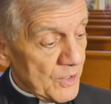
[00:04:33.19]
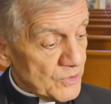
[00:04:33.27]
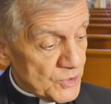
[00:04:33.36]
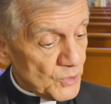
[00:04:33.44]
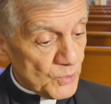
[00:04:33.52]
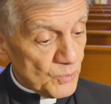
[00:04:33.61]

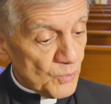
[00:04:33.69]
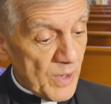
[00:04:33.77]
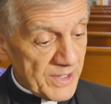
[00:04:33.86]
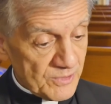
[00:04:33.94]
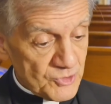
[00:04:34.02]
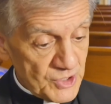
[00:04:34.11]
to
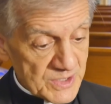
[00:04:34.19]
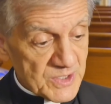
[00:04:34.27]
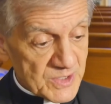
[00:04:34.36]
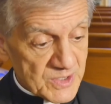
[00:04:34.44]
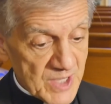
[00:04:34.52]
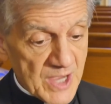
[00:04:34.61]
what
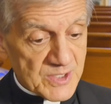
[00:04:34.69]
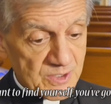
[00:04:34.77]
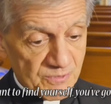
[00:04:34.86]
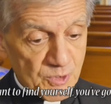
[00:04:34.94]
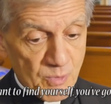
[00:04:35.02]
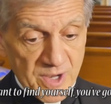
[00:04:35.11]
Jesus says
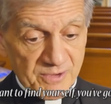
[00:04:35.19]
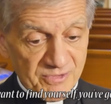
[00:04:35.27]
if you want